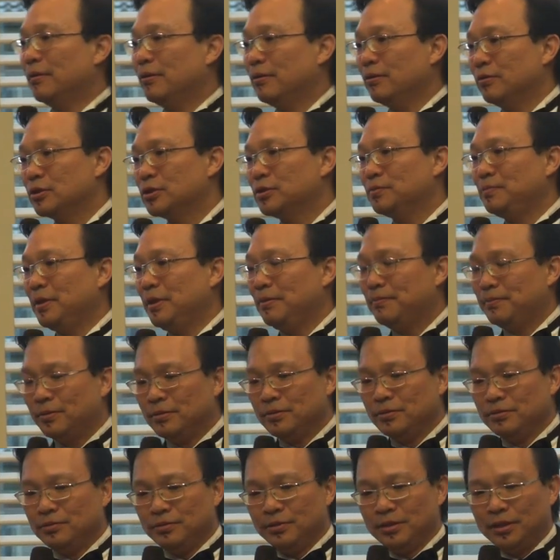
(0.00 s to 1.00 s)
those
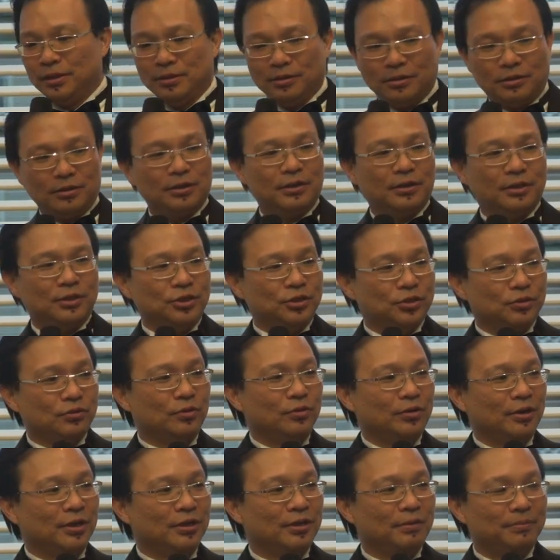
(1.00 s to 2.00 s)
people who did not
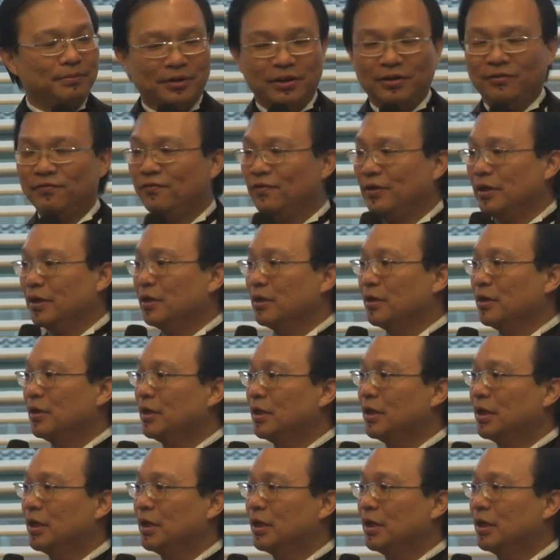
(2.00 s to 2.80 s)
enjoy the benefit